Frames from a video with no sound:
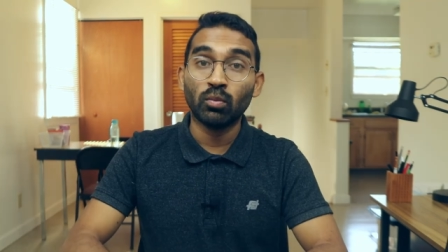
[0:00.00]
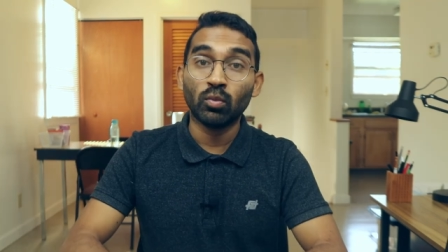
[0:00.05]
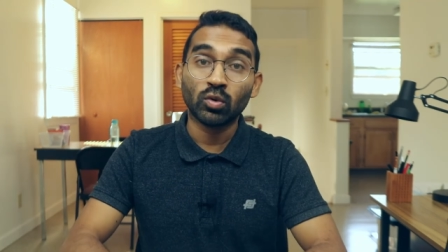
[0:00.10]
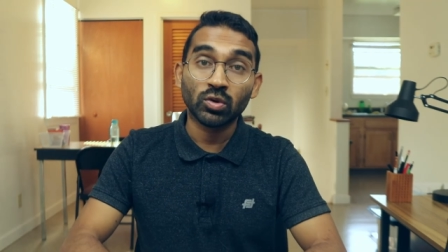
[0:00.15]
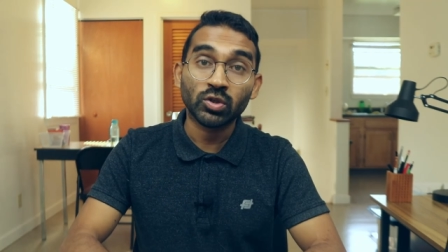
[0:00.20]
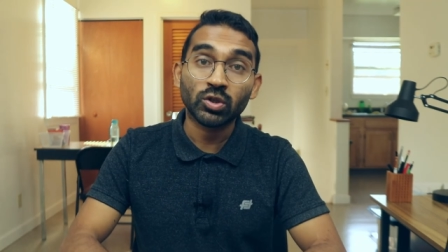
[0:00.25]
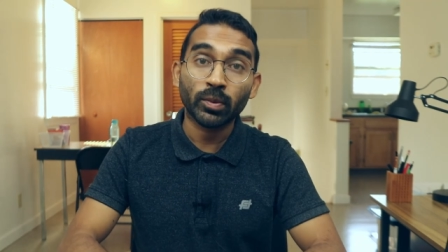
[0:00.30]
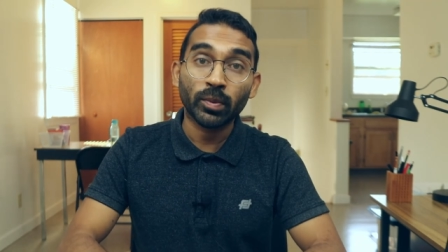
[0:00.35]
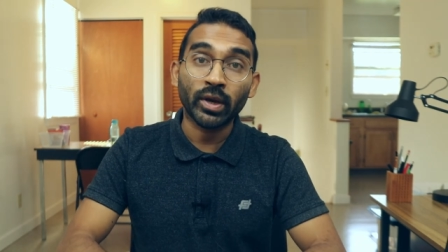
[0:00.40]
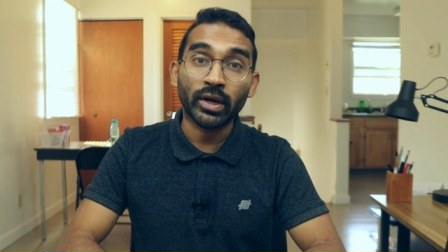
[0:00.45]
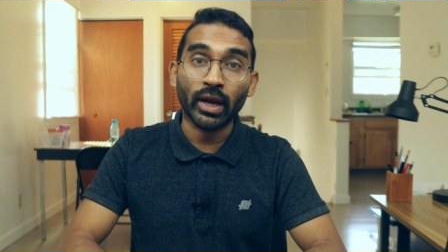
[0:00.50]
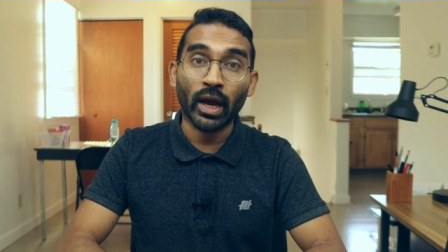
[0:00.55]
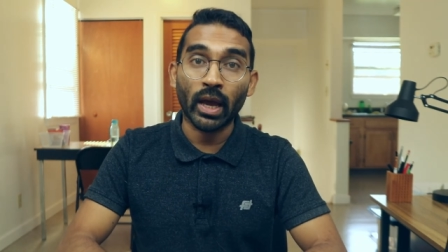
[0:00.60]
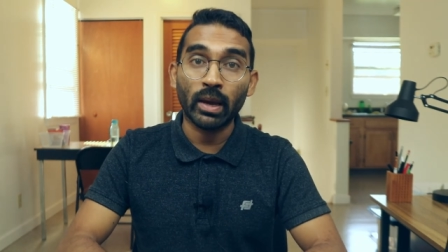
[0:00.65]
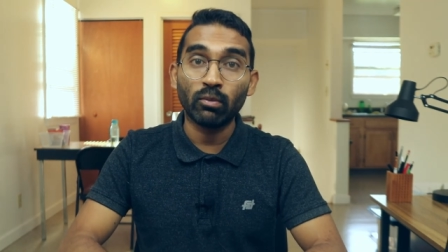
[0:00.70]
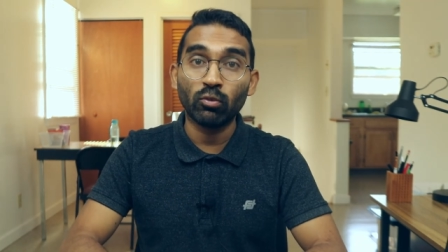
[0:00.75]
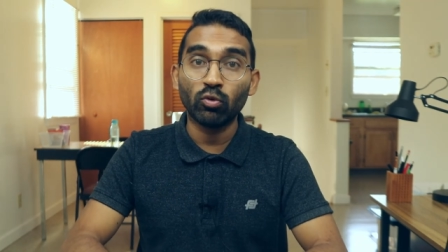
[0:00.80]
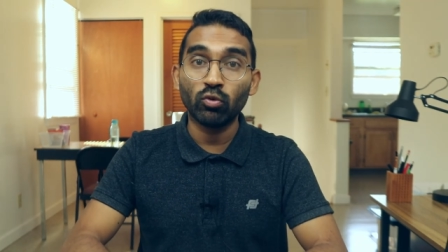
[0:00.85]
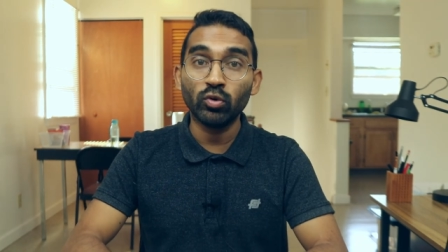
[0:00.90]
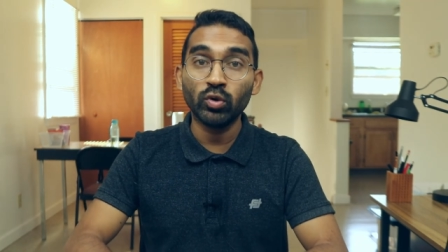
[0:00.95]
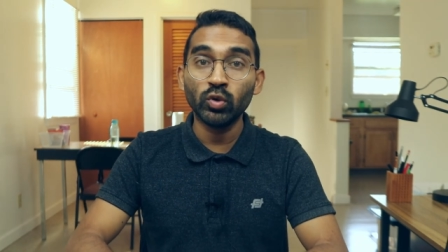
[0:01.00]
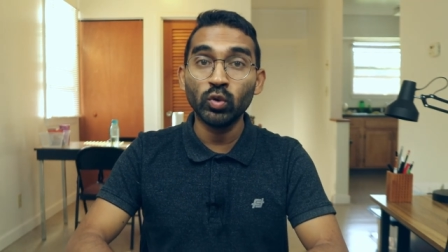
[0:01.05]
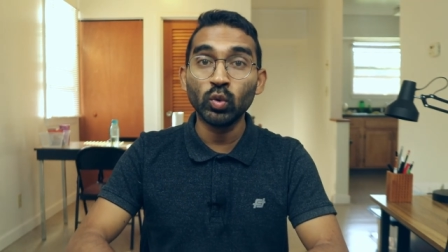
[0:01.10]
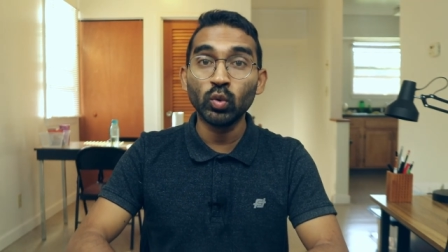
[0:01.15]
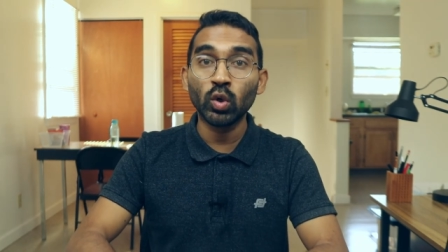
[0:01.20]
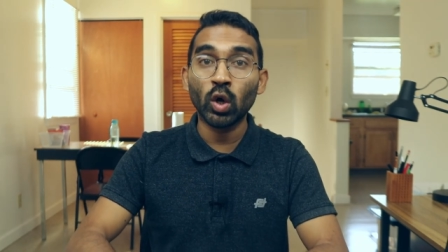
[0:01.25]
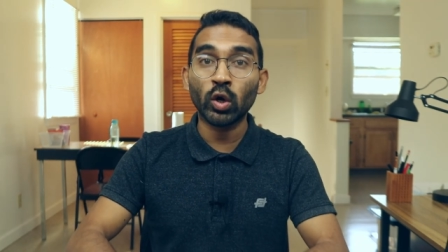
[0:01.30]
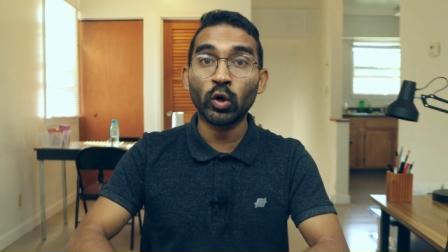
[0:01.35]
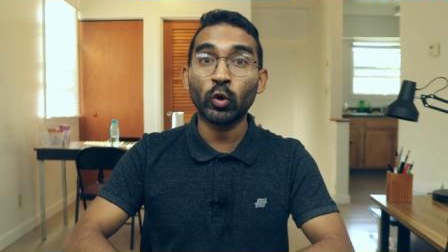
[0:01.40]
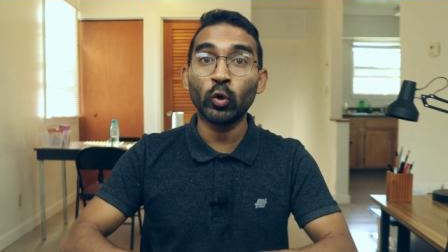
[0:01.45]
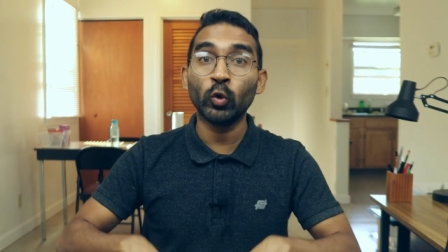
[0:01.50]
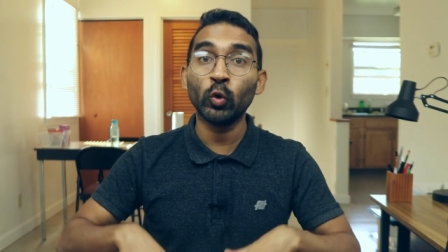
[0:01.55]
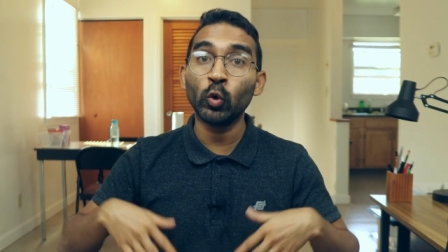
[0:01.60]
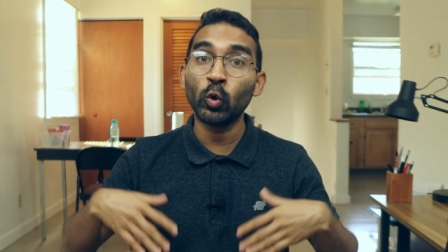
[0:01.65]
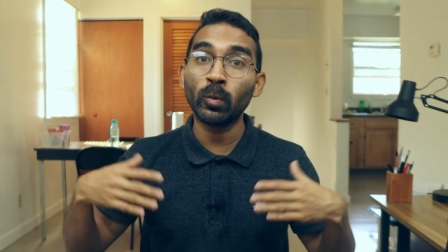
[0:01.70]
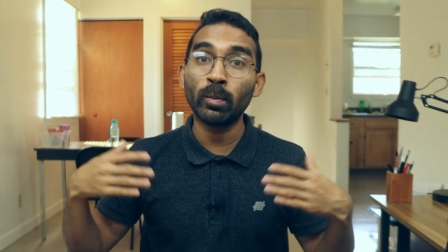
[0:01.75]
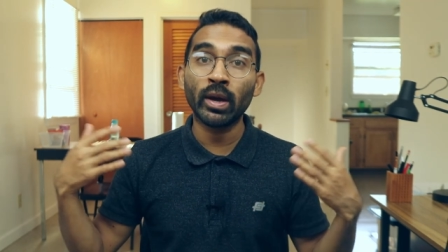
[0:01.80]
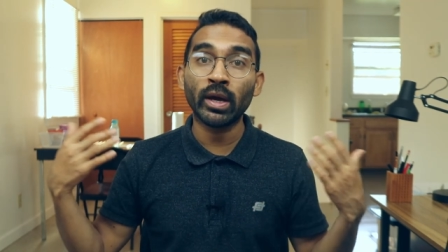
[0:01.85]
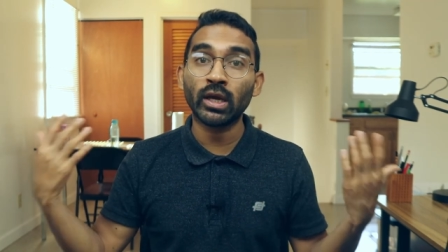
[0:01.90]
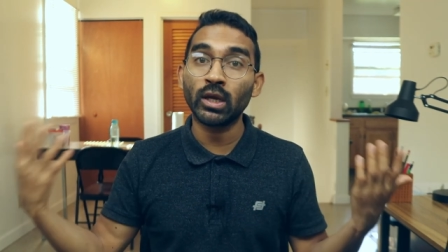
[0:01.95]
Most of the time we do not
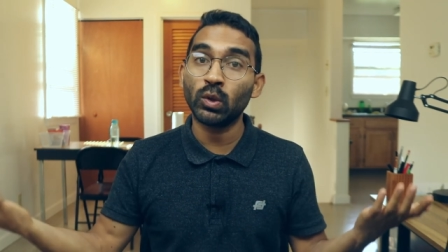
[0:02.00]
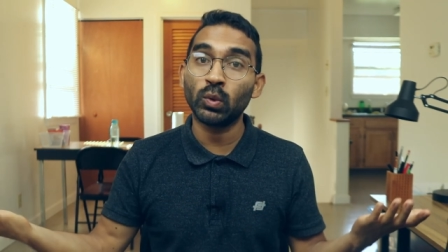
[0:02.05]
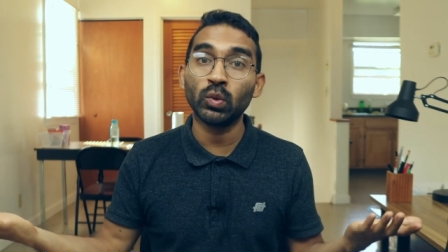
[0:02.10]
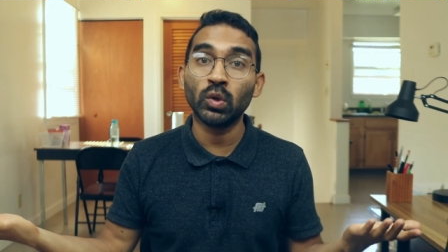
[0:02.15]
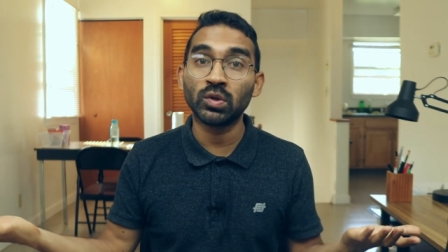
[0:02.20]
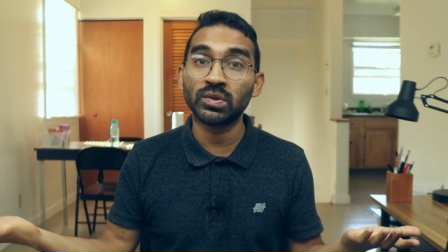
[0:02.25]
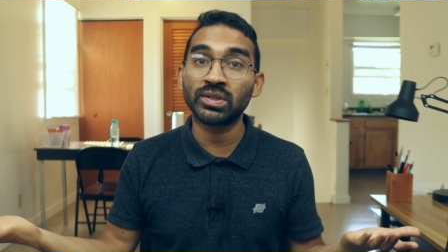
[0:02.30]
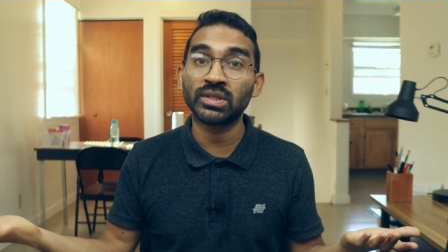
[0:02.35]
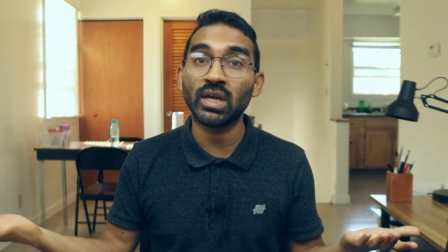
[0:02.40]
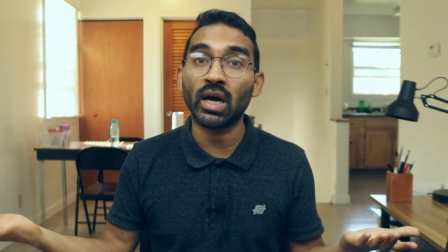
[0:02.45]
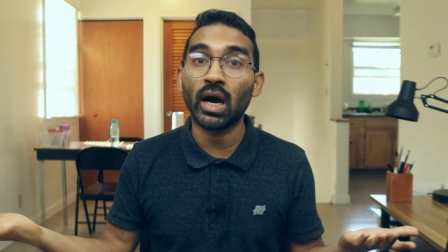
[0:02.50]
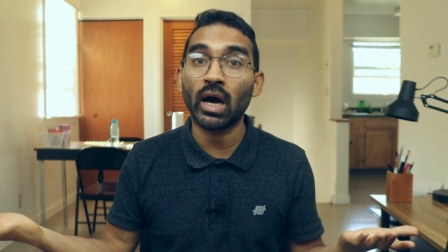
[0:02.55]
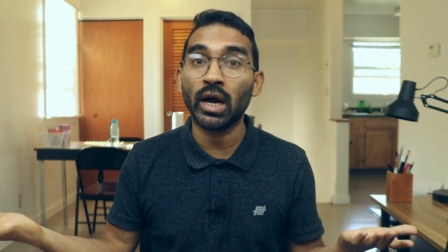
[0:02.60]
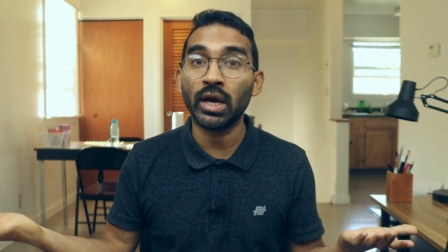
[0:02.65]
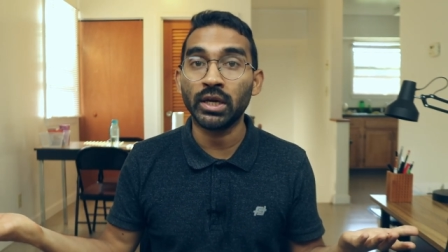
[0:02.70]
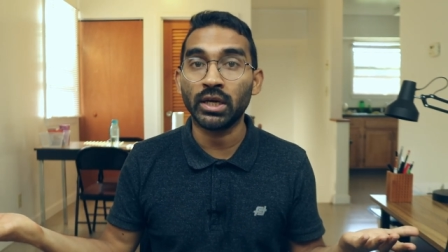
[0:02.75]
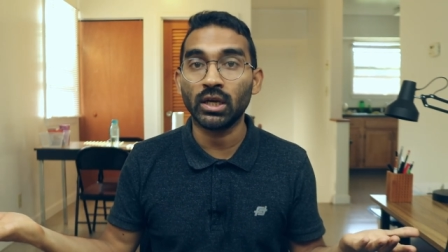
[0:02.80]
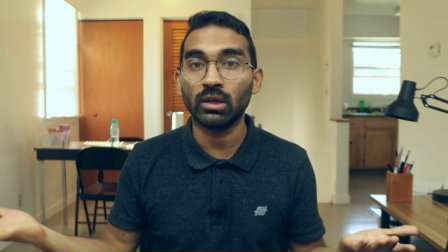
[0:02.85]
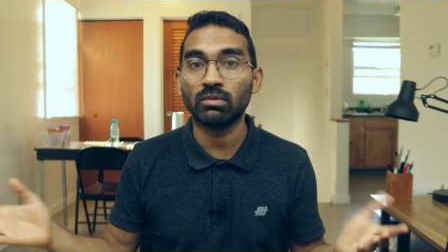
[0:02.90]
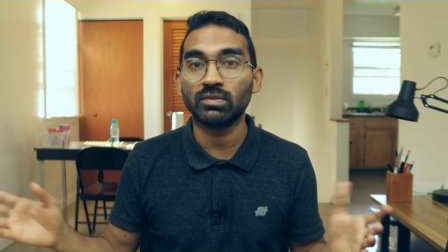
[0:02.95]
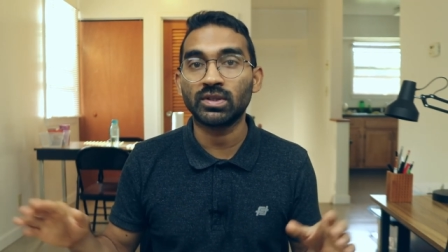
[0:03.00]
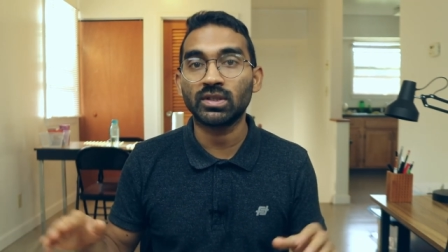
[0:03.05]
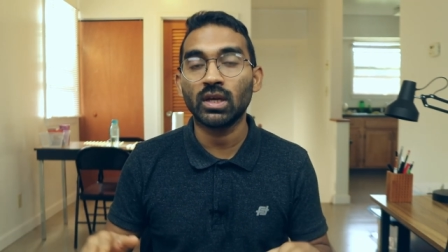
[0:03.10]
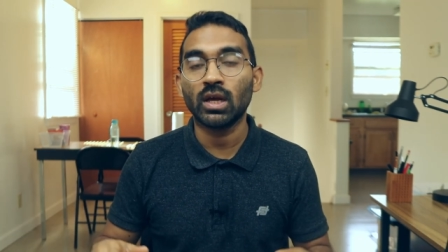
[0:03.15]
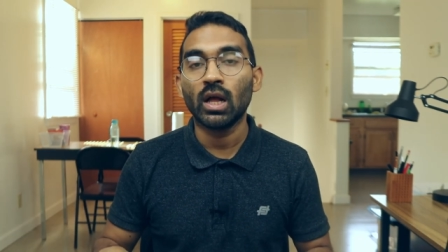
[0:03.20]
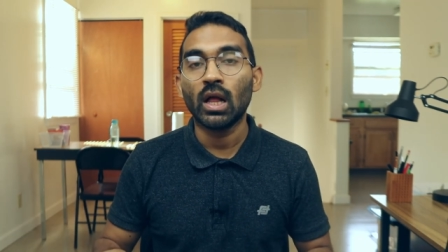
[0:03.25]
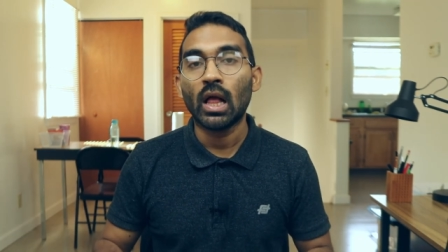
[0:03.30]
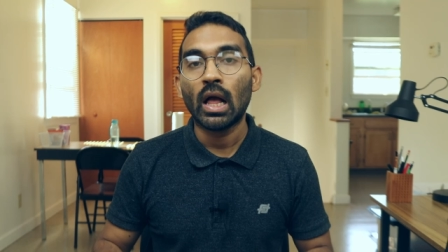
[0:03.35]
look back into those items.